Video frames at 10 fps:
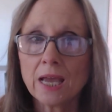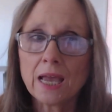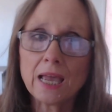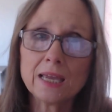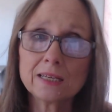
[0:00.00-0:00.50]

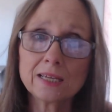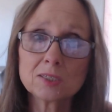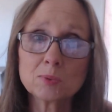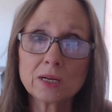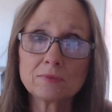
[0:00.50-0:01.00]
And guess
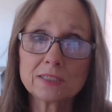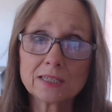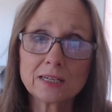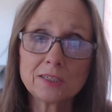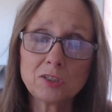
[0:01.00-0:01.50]
what I've
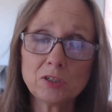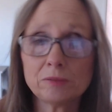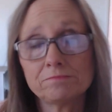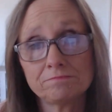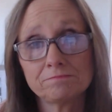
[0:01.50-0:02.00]
decided to do?
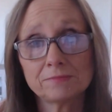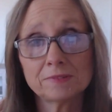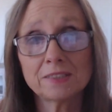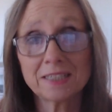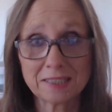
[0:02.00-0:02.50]

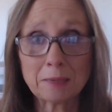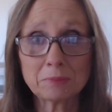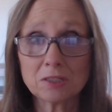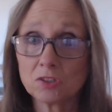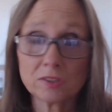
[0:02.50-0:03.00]
Accept it.
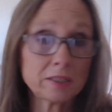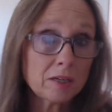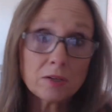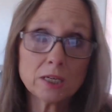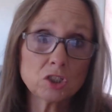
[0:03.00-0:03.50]
Just like,
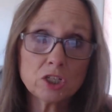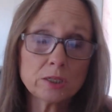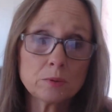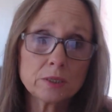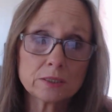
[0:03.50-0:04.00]
okay,
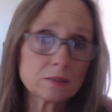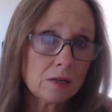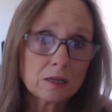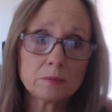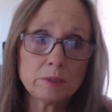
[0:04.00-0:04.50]
January is not
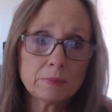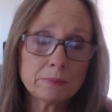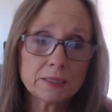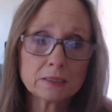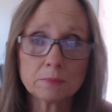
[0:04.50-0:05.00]
going to be my
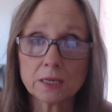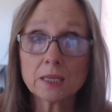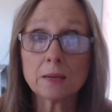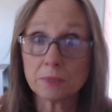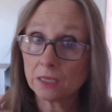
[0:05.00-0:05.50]
best month. I'm
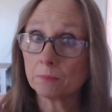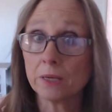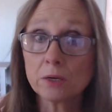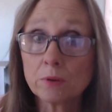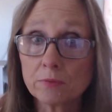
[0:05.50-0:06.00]
getting
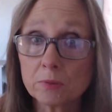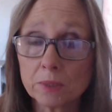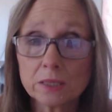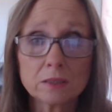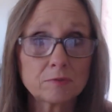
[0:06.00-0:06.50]
better every
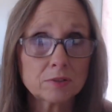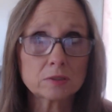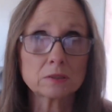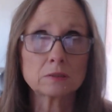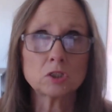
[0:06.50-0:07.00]
month. The first
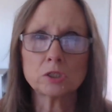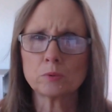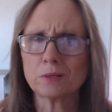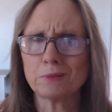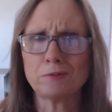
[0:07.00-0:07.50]
January I
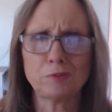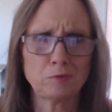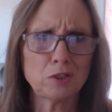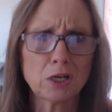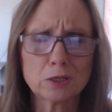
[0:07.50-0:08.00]
made
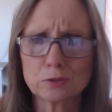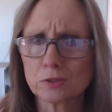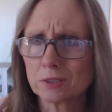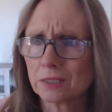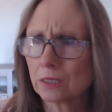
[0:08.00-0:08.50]
$50. The
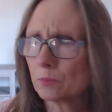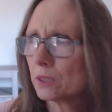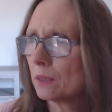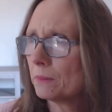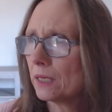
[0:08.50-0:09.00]
second one I
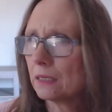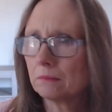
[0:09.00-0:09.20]
made